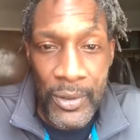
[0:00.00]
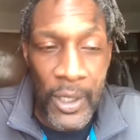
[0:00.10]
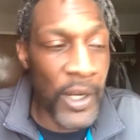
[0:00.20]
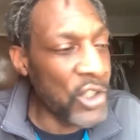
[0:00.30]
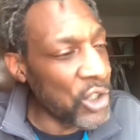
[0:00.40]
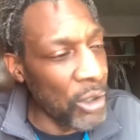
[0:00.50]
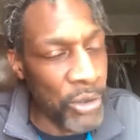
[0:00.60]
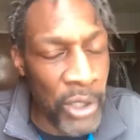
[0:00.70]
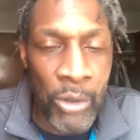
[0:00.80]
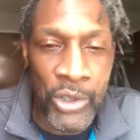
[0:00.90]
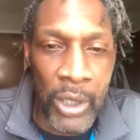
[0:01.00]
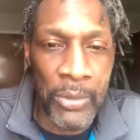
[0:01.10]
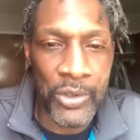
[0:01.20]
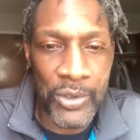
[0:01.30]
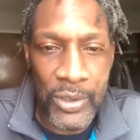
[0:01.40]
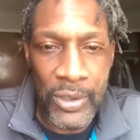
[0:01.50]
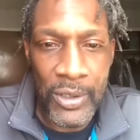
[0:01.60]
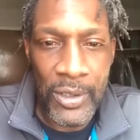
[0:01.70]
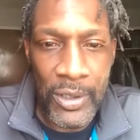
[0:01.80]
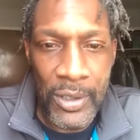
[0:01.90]
And they still give you a summons.
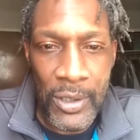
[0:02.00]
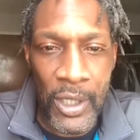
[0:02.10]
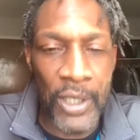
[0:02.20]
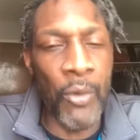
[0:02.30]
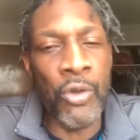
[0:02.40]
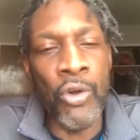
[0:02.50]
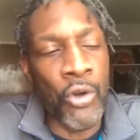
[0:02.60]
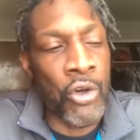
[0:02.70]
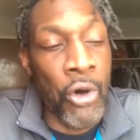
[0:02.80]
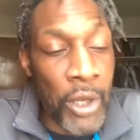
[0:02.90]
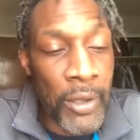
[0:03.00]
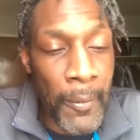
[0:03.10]
And then when you go to court,